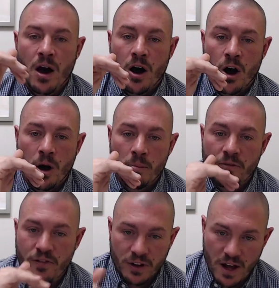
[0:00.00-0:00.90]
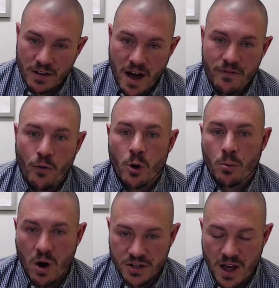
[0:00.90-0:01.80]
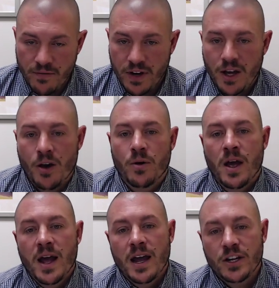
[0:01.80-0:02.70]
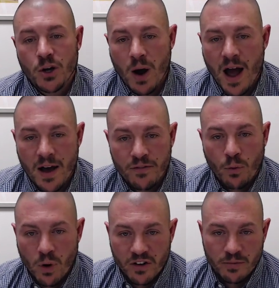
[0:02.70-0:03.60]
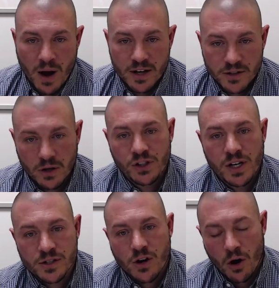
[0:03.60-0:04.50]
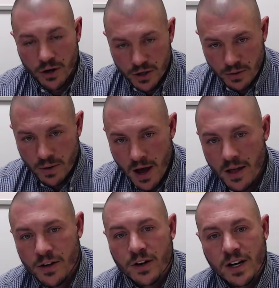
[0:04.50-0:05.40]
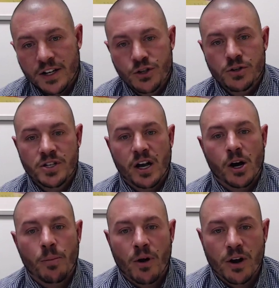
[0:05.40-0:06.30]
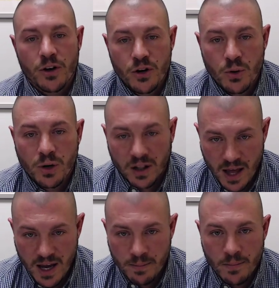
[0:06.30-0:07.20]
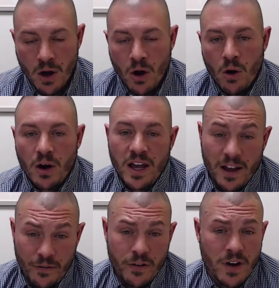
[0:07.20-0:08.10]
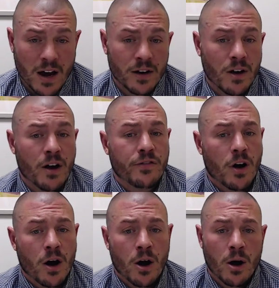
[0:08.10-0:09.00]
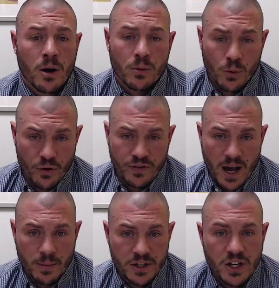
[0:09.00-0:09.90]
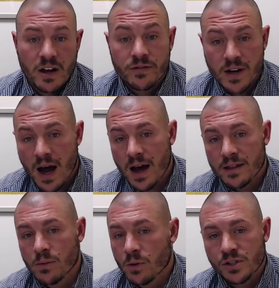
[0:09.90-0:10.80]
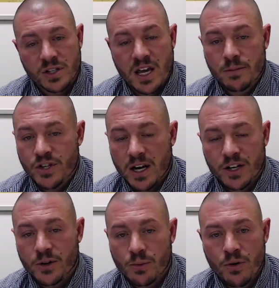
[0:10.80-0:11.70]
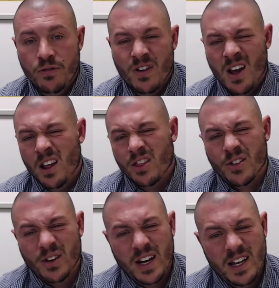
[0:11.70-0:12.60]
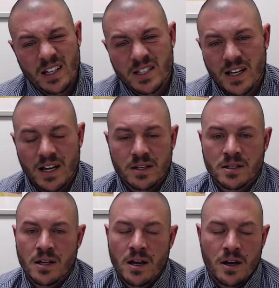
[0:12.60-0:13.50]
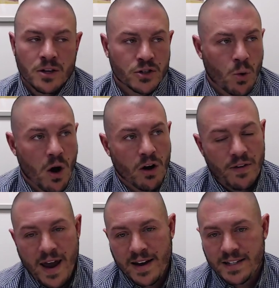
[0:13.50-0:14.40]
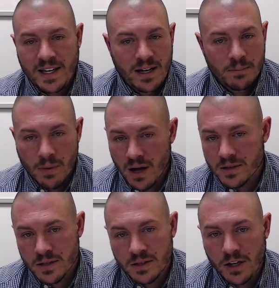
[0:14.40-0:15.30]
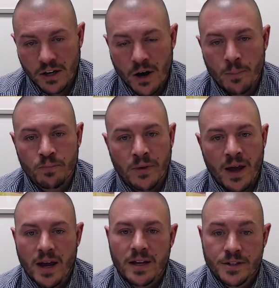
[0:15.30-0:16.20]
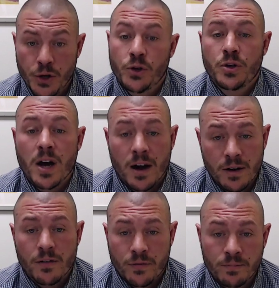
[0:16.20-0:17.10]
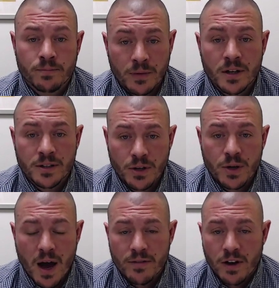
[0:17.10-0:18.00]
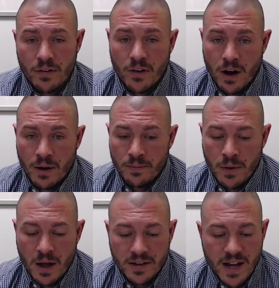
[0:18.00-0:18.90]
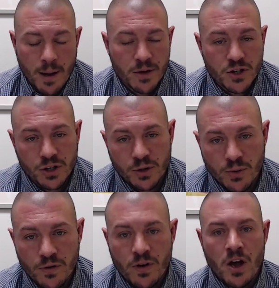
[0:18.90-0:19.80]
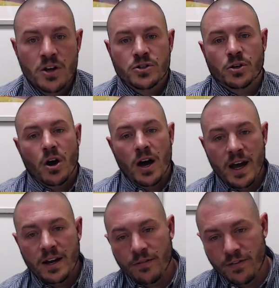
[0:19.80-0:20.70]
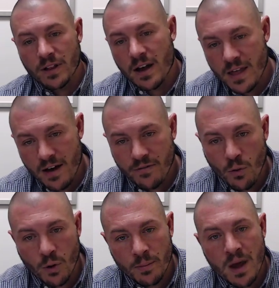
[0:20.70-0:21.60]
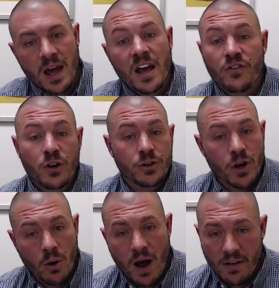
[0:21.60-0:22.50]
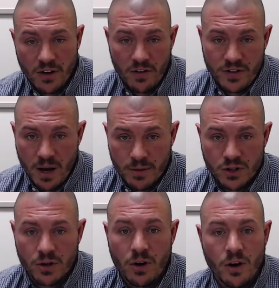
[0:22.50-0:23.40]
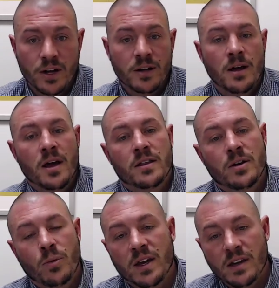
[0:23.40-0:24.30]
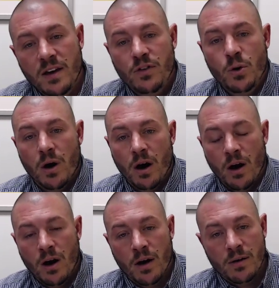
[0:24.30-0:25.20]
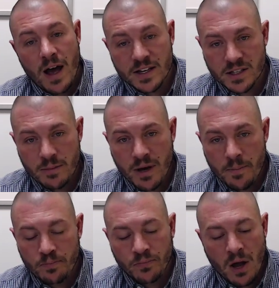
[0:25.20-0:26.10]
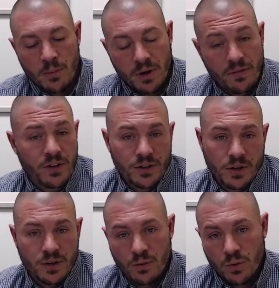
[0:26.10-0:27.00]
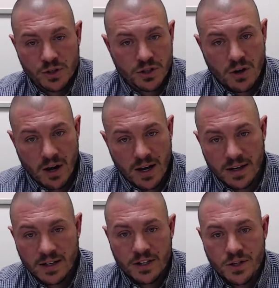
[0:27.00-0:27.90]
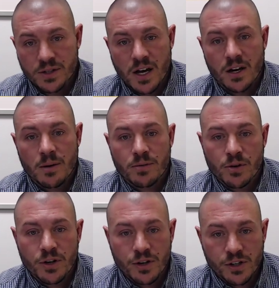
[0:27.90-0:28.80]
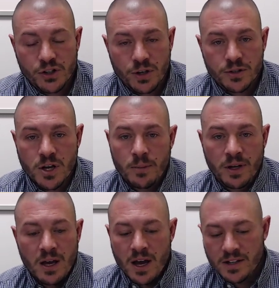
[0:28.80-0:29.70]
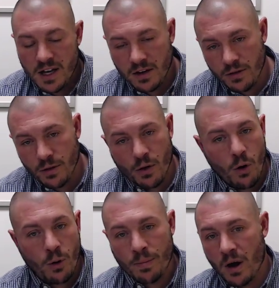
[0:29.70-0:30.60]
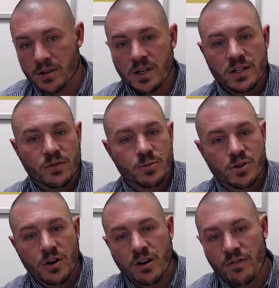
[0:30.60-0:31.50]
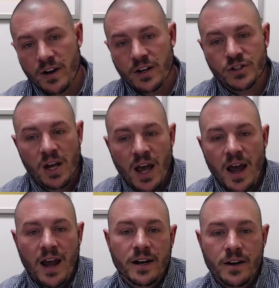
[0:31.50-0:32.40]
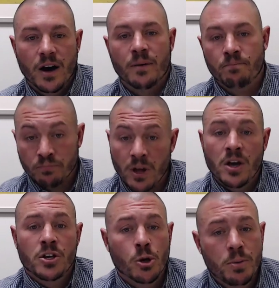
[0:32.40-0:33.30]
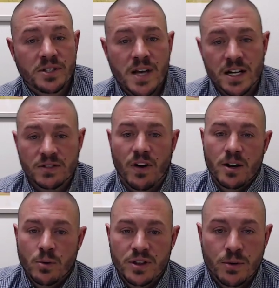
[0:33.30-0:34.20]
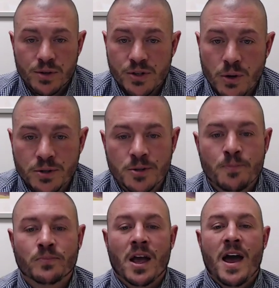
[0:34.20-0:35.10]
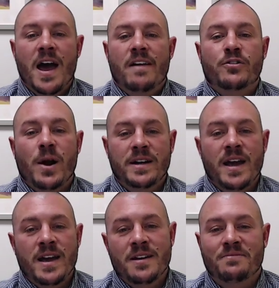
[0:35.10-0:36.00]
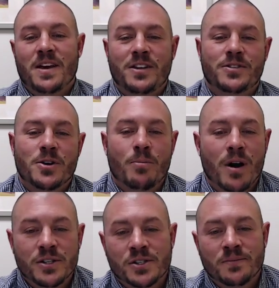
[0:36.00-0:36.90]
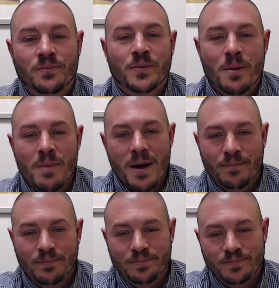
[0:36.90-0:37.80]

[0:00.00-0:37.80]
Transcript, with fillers: Um, fill out that form, watch that video, and you'll have one of my associates call you. They're going to get you set up on a new claim if you've got enough uh, roof damage. If not, then we'll just keep checking your roof three, six, 12, 18 months, you know, until you got enough, until you have enough uh, damage on your roof. So go ahead and fill out that form. If you don't have enough damage on, on it, then we can give you a, a estimate but if you do, then we'll just go ahead and get you set up through your insurance company, take you through the whole process from start to finish, and um, you'll be satisfied with the results. Have a great day. Thank you so much. Bye.